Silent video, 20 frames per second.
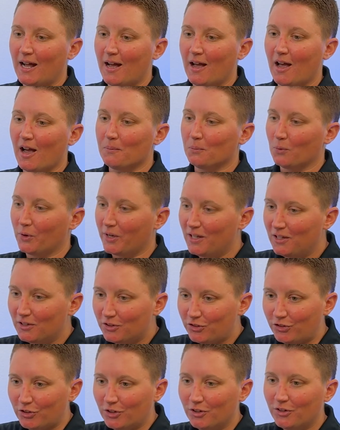I'm reading a
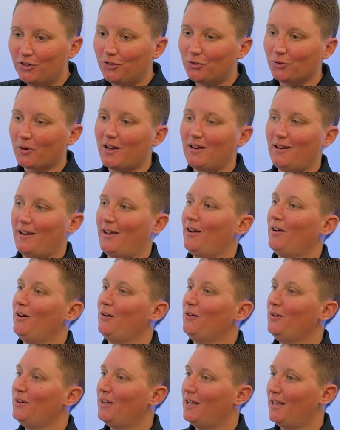series right
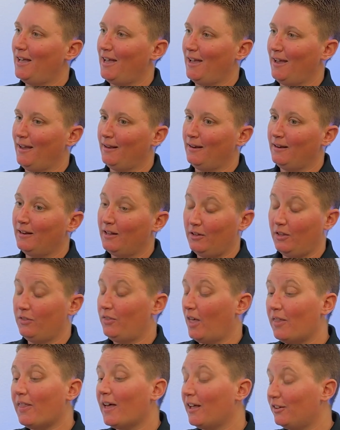now, and
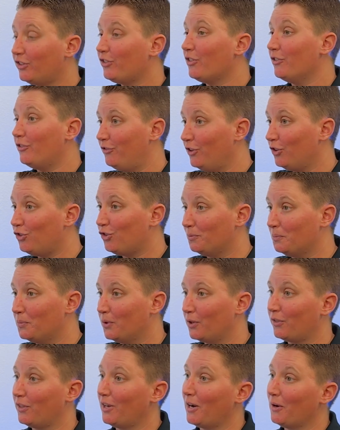that's the fiction
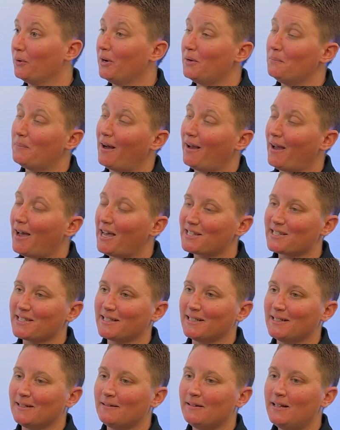book that I read by
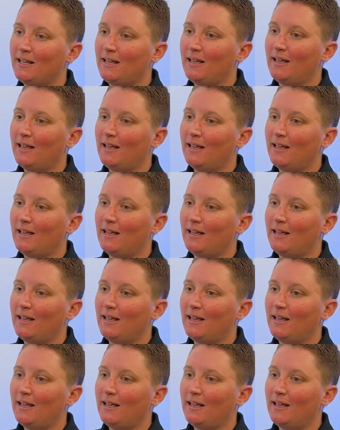accident.